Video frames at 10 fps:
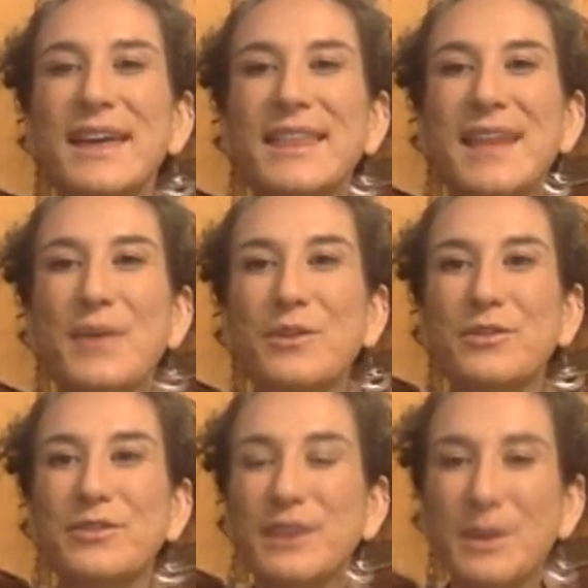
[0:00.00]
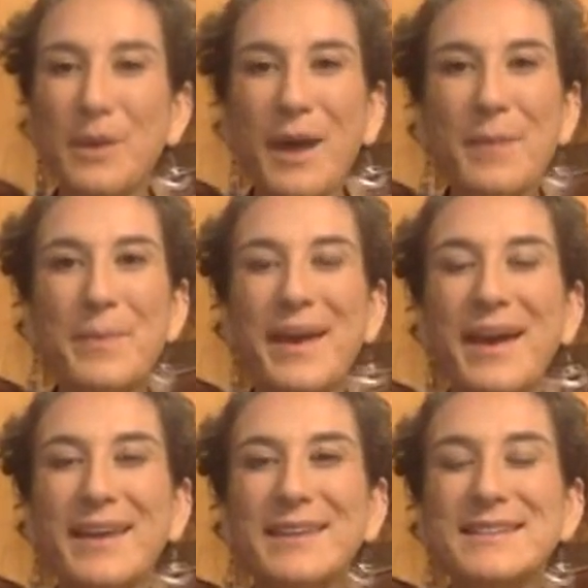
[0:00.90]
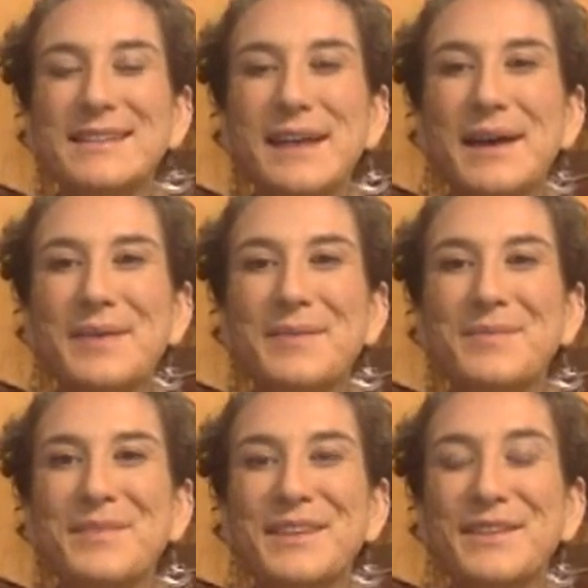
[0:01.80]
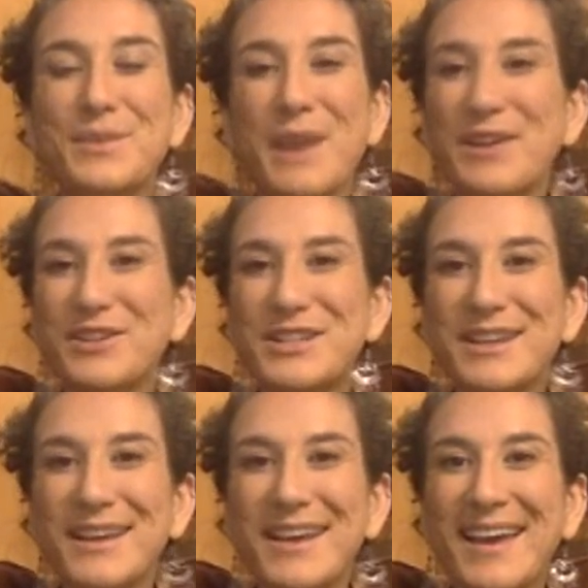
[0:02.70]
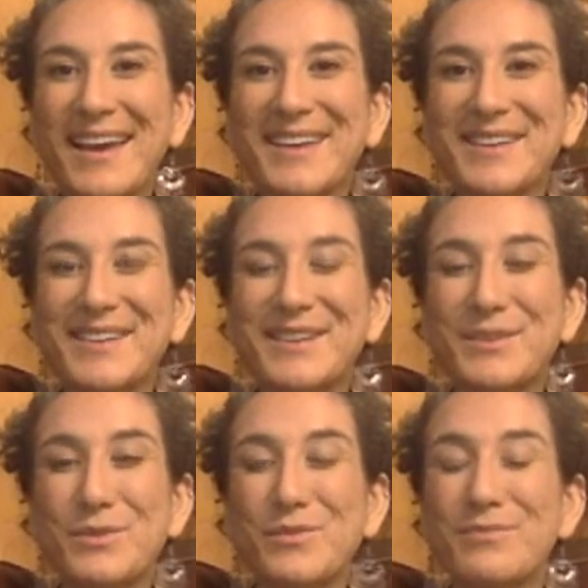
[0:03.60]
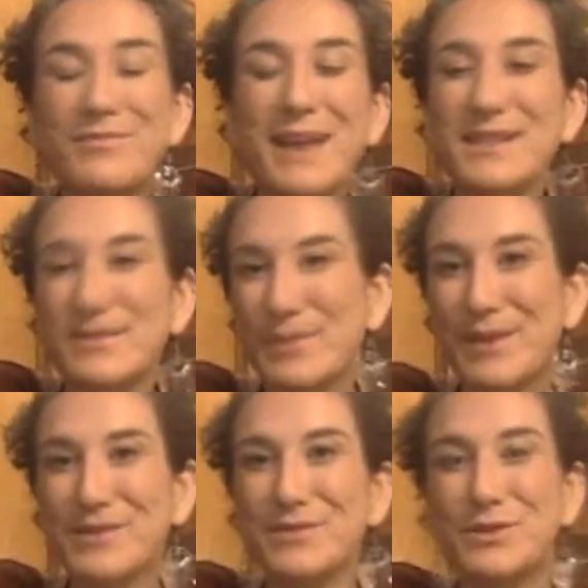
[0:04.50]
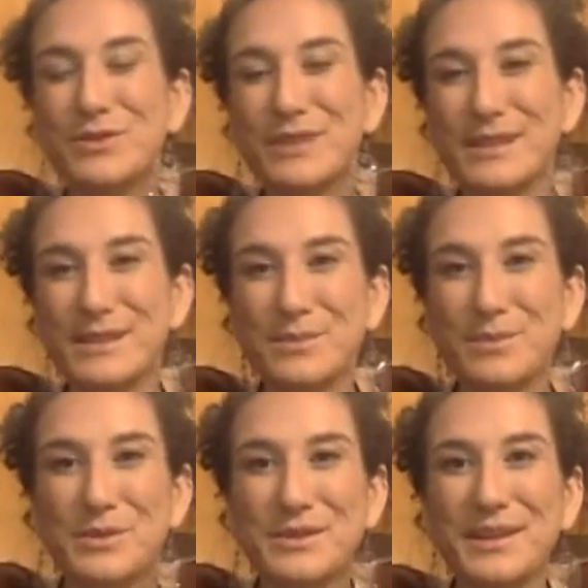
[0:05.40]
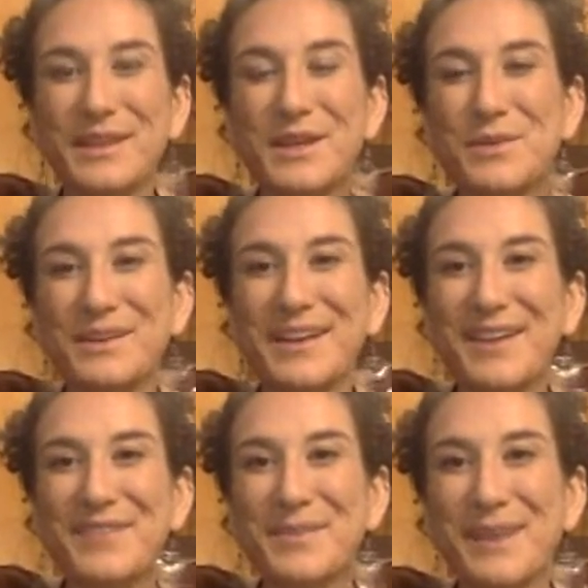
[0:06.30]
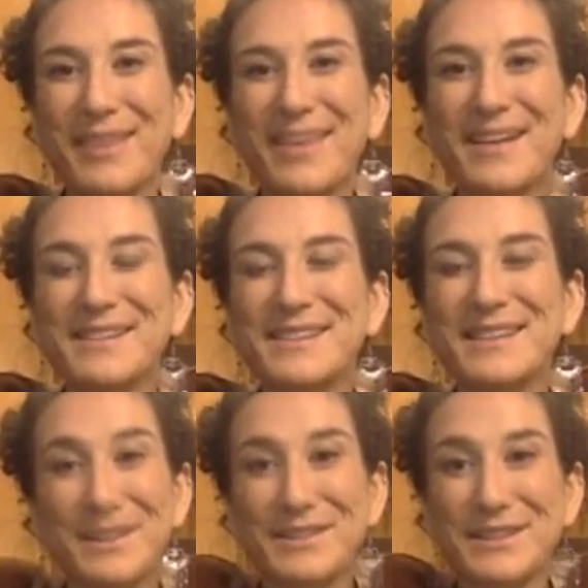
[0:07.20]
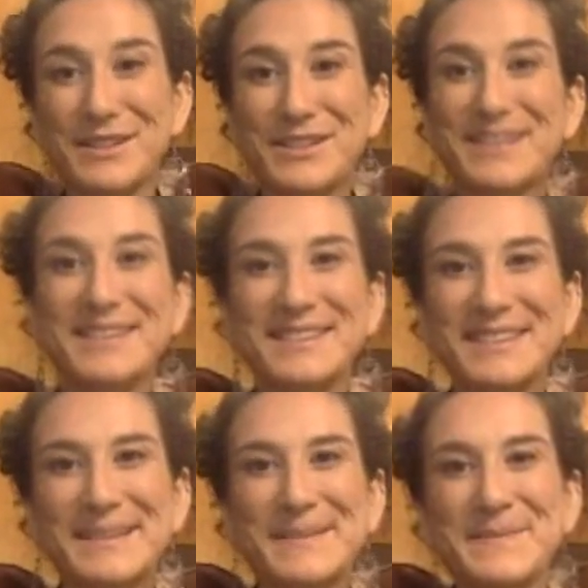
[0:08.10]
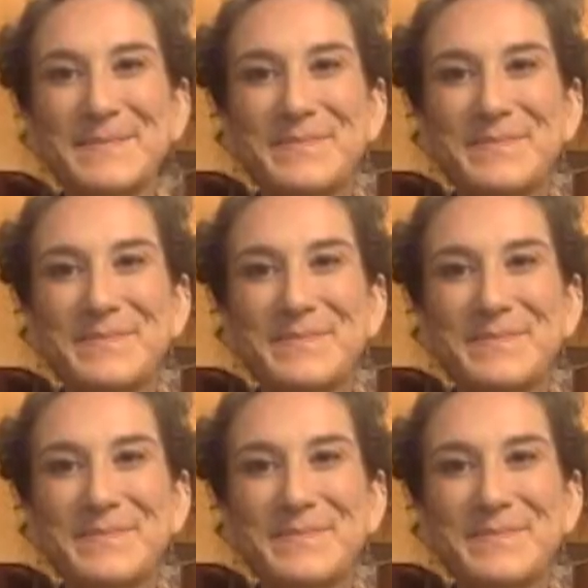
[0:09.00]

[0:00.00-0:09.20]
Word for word: that will fill you up and um, give you energy and give you massive amounts of nutrients and protein that you wouldn't get from anything else. And they're delicious. Cool.